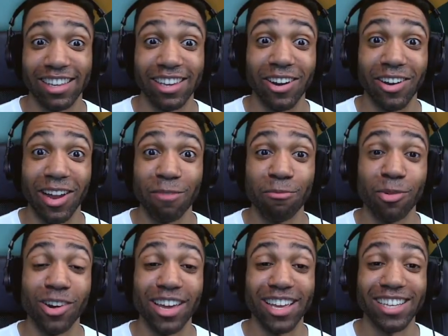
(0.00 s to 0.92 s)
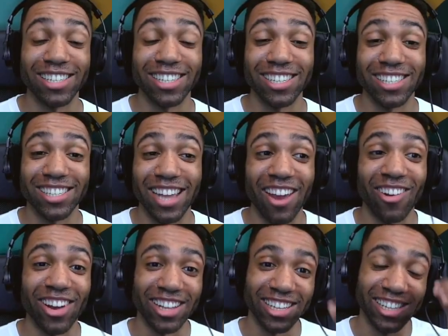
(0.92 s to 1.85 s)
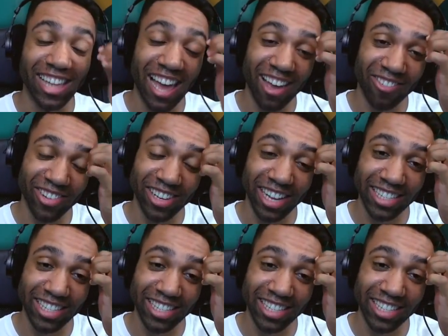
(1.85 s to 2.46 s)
Yo, that boy is hysterically laughing.